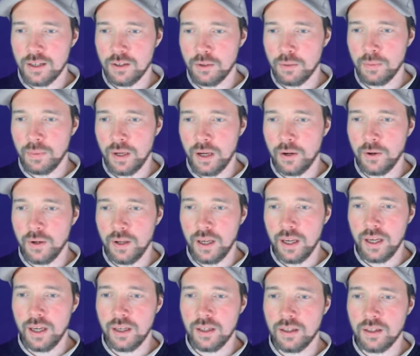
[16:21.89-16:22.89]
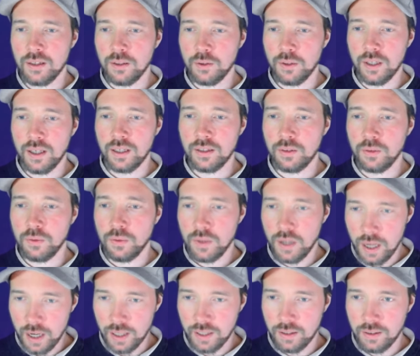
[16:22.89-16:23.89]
to the power a, then you get 1.